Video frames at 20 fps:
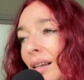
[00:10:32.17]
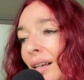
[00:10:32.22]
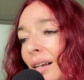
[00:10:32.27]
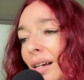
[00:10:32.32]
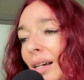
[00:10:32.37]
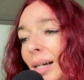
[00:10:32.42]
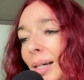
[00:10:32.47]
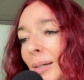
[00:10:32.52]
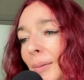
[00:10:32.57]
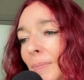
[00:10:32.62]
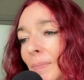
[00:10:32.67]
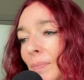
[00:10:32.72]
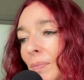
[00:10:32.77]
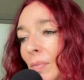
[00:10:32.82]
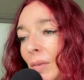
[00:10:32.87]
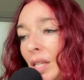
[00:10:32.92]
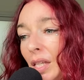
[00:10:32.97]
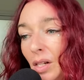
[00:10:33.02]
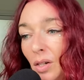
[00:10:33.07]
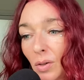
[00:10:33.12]
um,
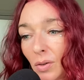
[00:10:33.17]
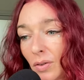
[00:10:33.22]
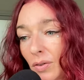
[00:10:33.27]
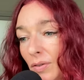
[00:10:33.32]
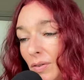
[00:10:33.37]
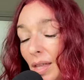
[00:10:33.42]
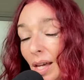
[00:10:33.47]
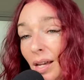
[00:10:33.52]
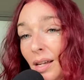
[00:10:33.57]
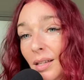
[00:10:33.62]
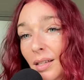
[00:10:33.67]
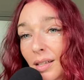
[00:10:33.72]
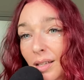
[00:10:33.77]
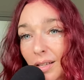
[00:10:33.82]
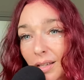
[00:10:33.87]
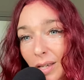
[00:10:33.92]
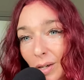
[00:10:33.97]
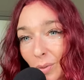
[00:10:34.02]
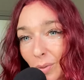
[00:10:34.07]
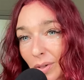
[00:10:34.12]
you know, if that
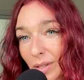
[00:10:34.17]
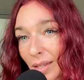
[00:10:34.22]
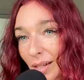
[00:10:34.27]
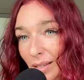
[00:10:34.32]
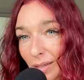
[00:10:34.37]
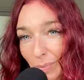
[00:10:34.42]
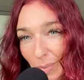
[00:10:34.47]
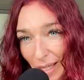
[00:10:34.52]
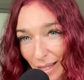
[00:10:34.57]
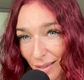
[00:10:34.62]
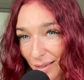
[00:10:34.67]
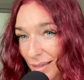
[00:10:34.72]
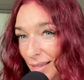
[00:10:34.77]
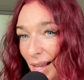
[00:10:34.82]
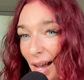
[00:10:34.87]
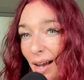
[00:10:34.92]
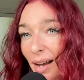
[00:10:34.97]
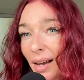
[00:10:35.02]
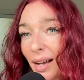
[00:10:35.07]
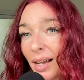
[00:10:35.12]
equals us being
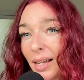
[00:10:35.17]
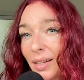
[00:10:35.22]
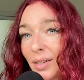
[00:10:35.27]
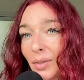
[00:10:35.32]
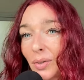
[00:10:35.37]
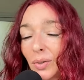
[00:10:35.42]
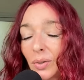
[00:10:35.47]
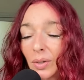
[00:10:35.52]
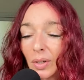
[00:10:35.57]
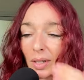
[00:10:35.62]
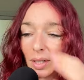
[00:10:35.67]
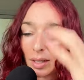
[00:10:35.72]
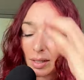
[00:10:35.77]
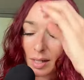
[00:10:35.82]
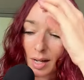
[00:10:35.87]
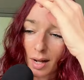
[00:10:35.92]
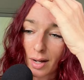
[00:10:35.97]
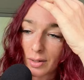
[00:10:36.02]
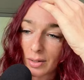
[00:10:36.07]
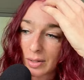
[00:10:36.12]
sad or
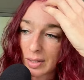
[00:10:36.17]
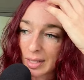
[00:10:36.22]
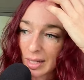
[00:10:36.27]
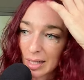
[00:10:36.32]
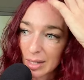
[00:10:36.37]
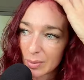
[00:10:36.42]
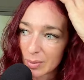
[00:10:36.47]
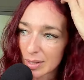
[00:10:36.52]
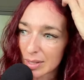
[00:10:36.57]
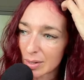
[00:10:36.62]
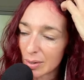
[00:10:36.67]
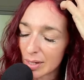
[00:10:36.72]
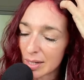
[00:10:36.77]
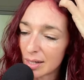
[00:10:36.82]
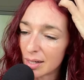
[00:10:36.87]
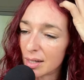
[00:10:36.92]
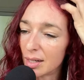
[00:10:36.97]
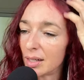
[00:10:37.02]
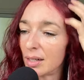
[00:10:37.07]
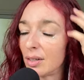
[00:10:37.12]
not understanding what's going
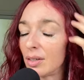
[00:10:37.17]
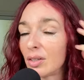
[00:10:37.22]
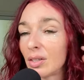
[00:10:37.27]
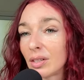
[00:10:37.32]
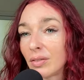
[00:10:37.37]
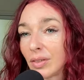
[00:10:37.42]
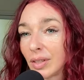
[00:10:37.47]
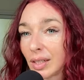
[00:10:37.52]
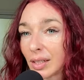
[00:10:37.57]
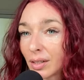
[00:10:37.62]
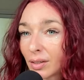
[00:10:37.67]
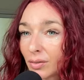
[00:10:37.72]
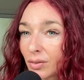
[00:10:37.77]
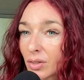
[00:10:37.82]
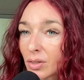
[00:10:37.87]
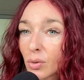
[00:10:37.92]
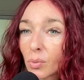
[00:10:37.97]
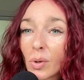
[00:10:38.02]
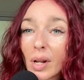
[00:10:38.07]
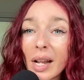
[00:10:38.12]
on or just feeling
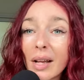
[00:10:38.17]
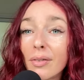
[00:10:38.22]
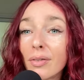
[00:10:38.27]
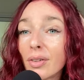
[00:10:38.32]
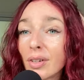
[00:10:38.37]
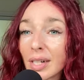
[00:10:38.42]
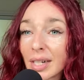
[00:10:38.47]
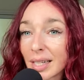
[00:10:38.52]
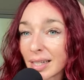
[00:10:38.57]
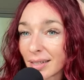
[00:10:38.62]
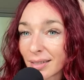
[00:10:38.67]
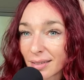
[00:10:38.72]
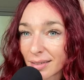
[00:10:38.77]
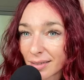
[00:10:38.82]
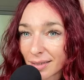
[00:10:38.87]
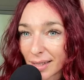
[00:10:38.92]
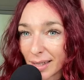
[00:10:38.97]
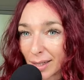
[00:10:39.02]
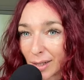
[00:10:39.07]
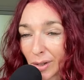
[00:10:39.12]
confused whatever it
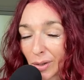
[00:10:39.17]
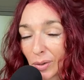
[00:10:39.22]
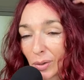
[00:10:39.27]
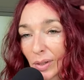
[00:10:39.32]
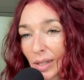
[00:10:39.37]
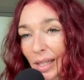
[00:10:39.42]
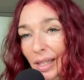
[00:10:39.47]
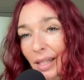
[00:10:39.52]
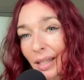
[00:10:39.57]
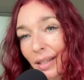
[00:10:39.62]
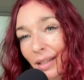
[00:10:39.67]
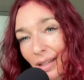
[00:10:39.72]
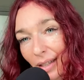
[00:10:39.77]
is, you know, like